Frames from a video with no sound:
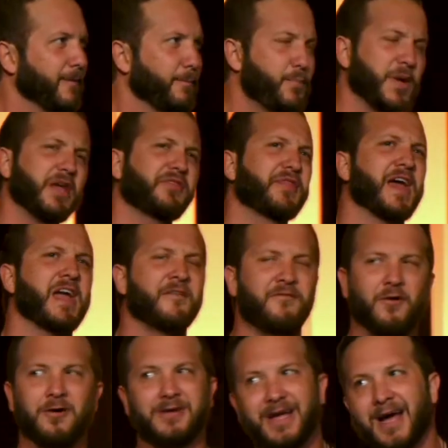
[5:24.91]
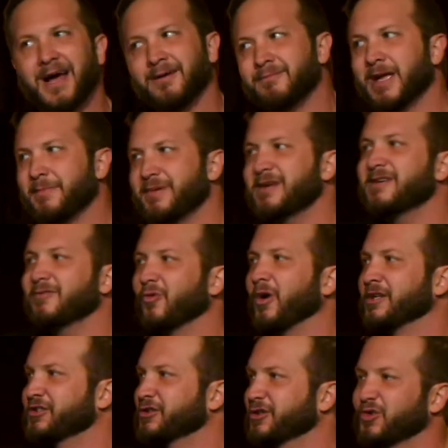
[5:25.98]
Be thankful, yeah, maybe
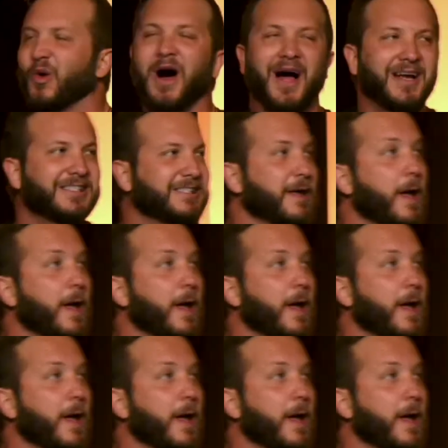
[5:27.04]
once or twice,